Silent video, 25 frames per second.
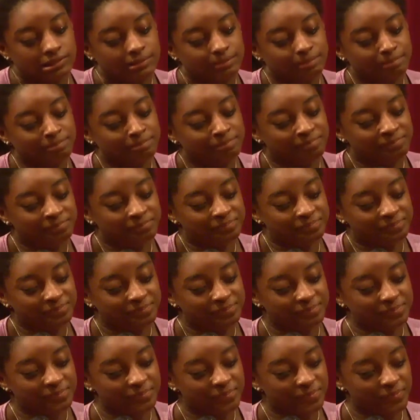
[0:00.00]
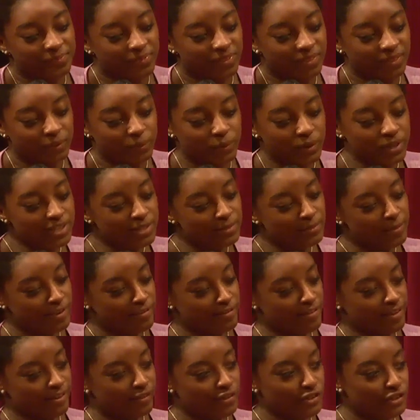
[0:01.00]
hmm, what is my
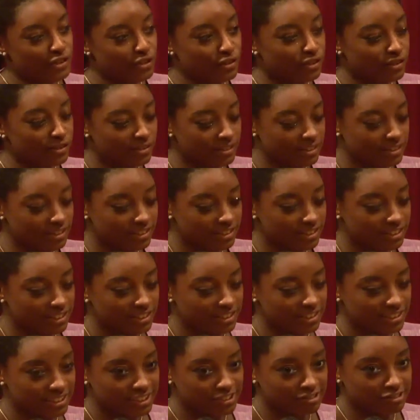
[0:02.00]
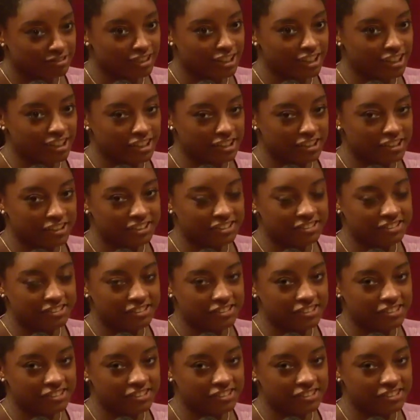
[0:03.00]
favorite song right now?